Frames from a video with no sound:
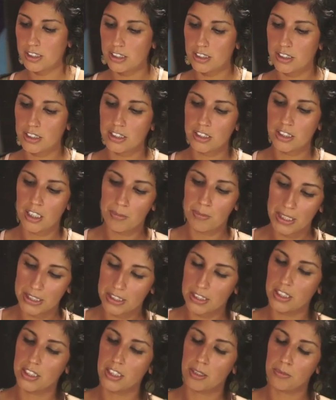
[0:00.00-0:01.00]

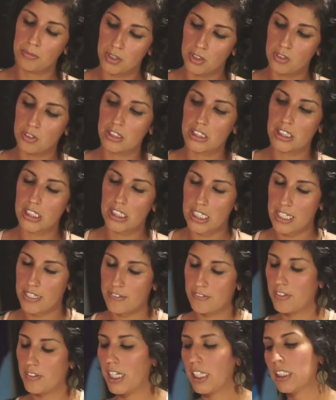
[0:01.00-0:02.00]
domestic abuse and
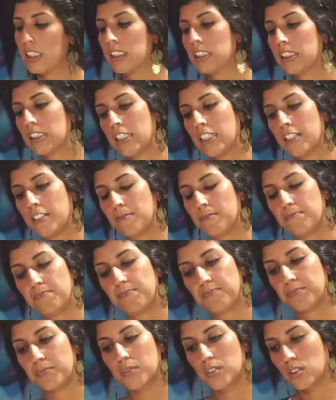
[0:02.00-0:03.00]
violence and
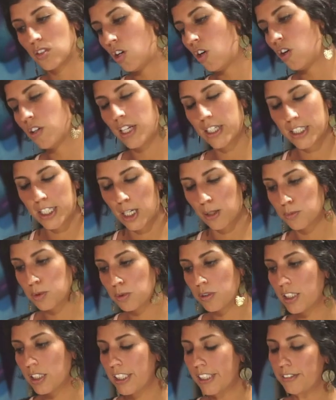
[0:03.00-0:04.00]
all that comes
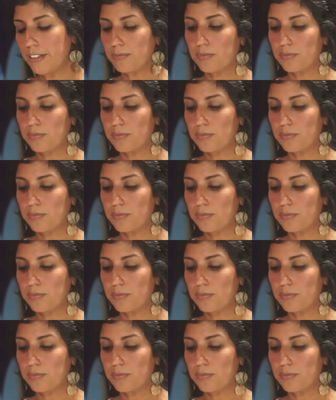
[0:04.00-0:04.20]
with it.